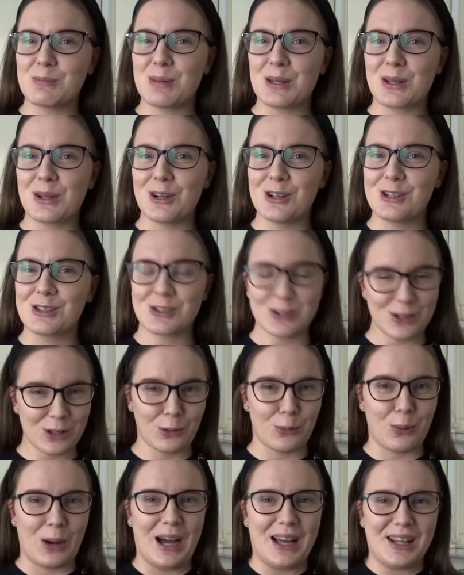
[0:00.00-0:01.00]
because
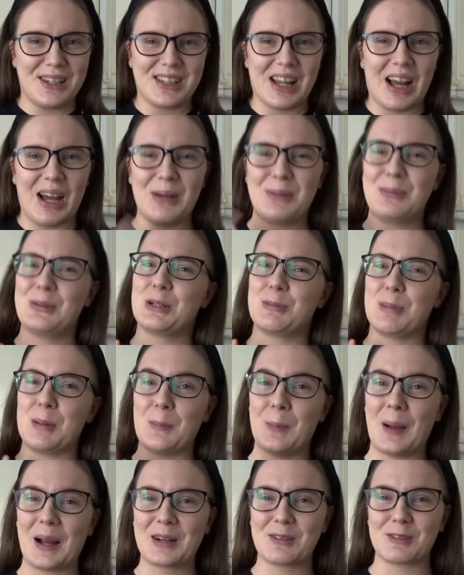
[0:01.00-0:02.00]
otherwise I would be
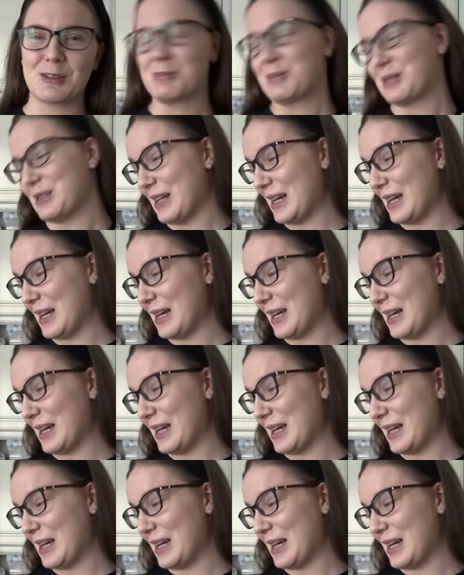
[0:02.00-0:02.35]
bankrupt